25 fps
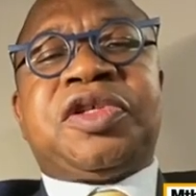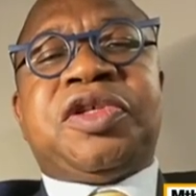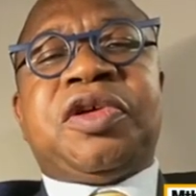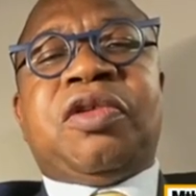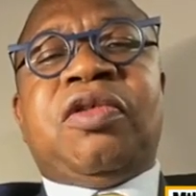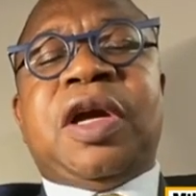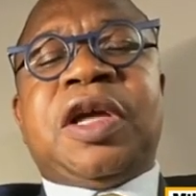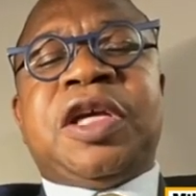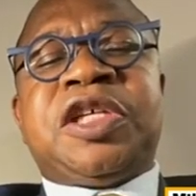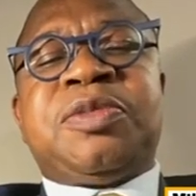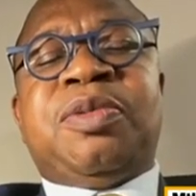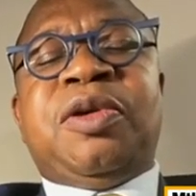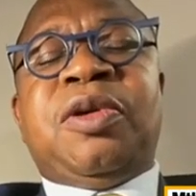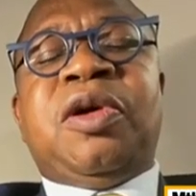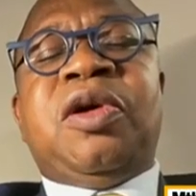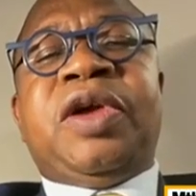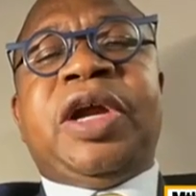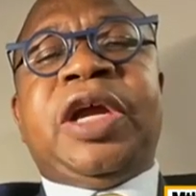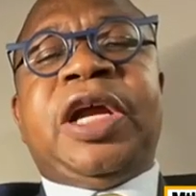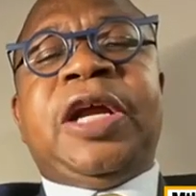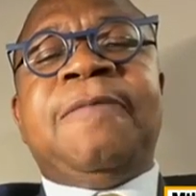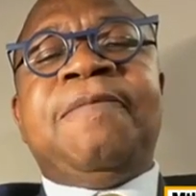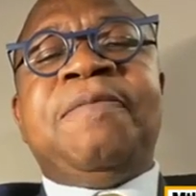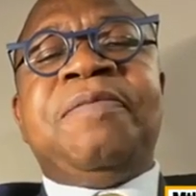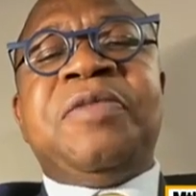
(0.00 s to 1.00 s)
So we're
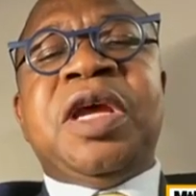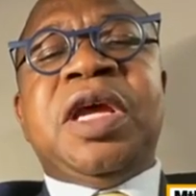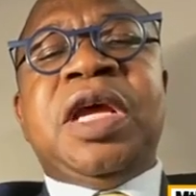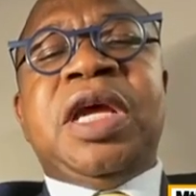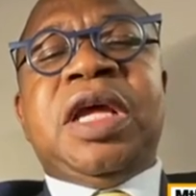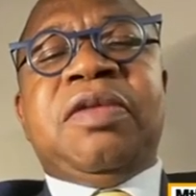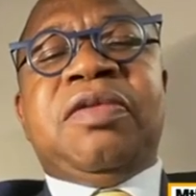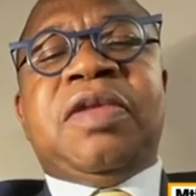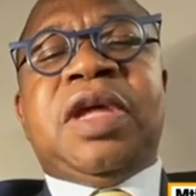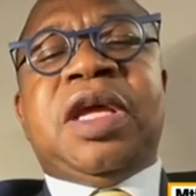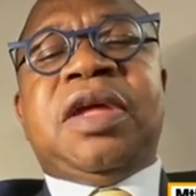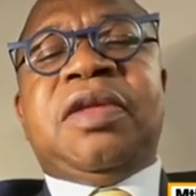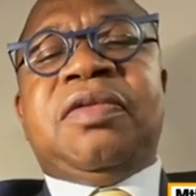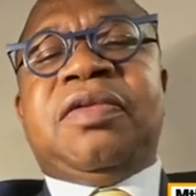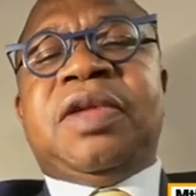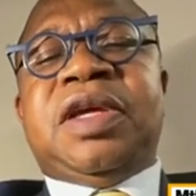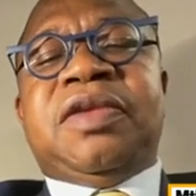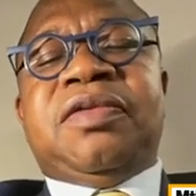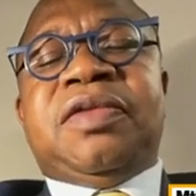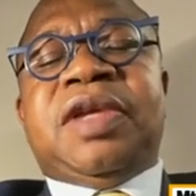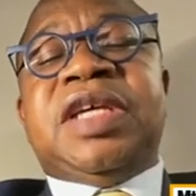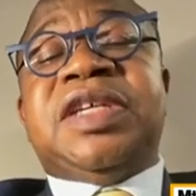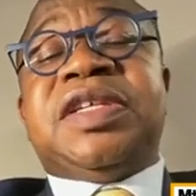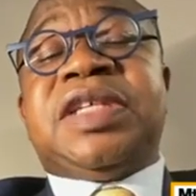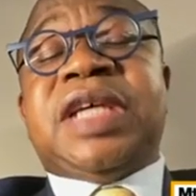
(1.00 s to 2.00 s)
exploring
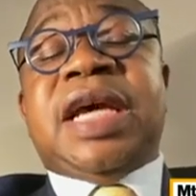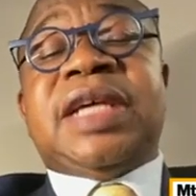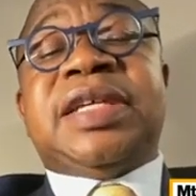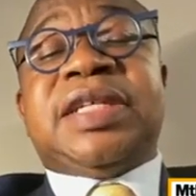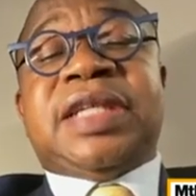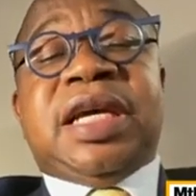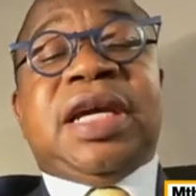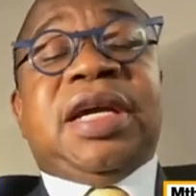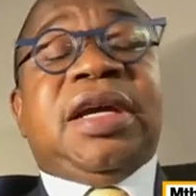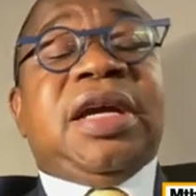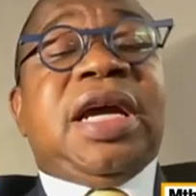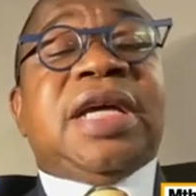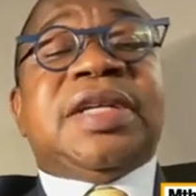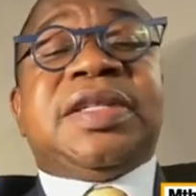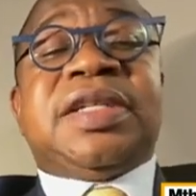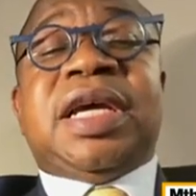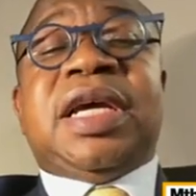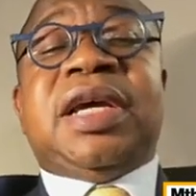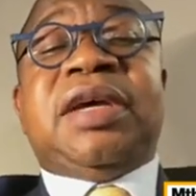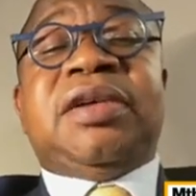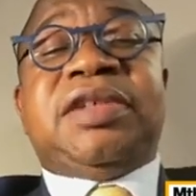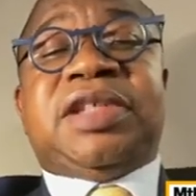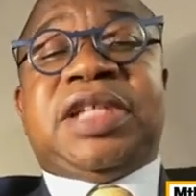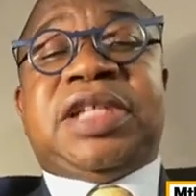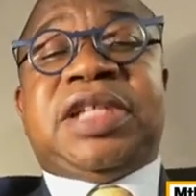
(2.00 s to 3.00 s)
these as
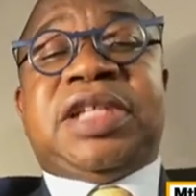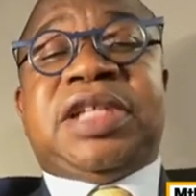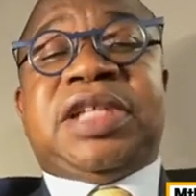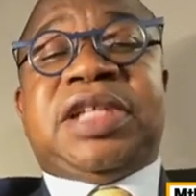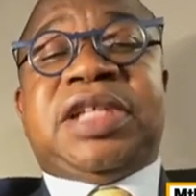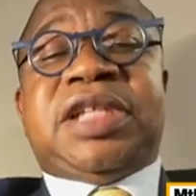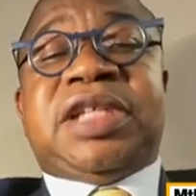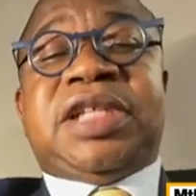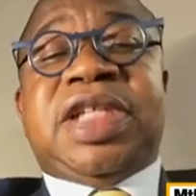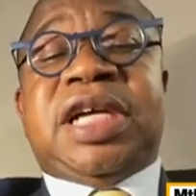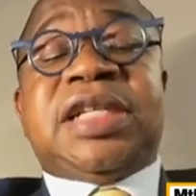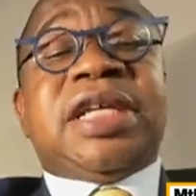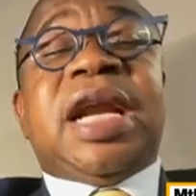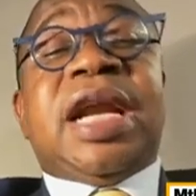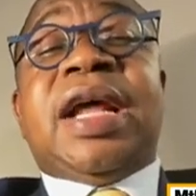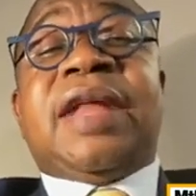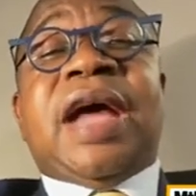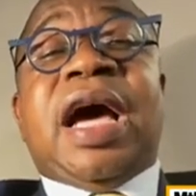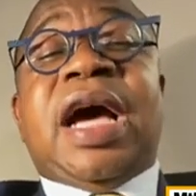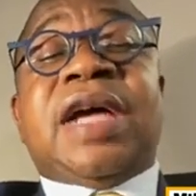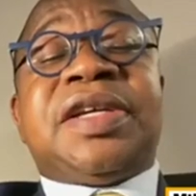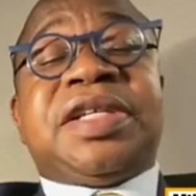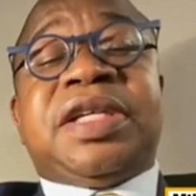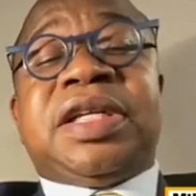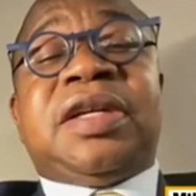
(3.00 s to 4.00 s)
an
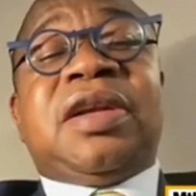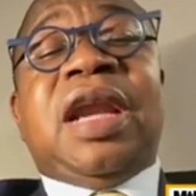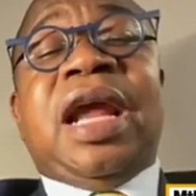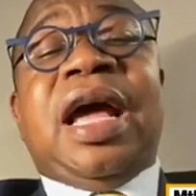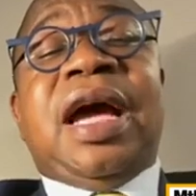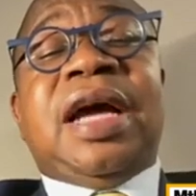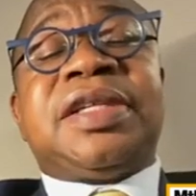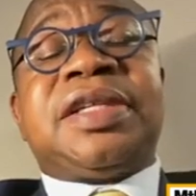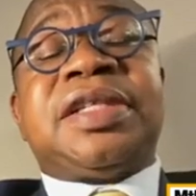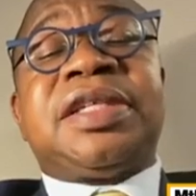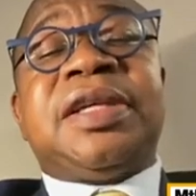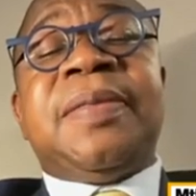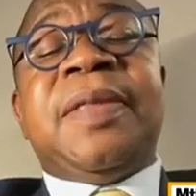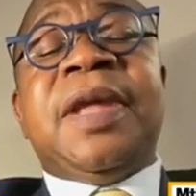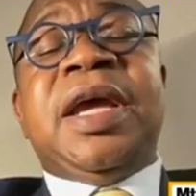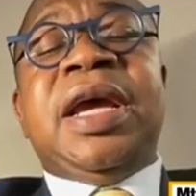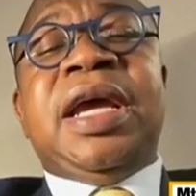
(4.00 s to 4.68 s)
asset class.